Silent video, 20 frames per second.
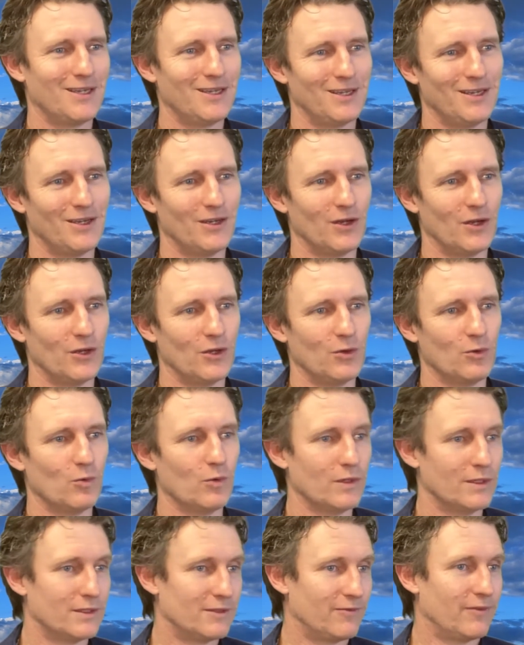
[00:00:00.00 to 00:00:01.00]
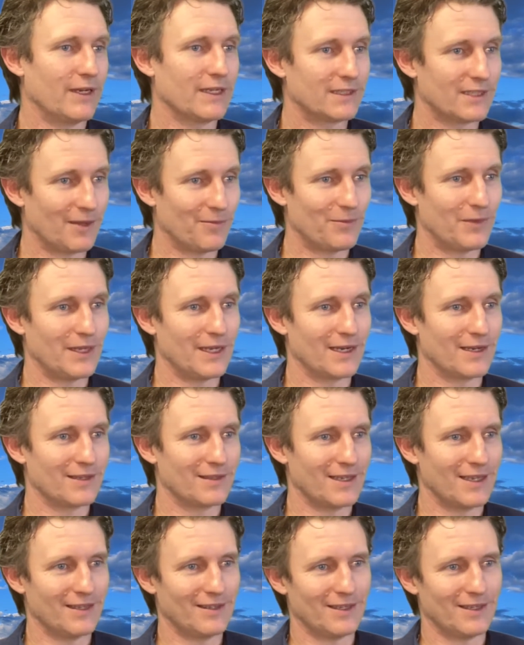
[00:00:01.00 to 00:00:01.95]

you would fix something and then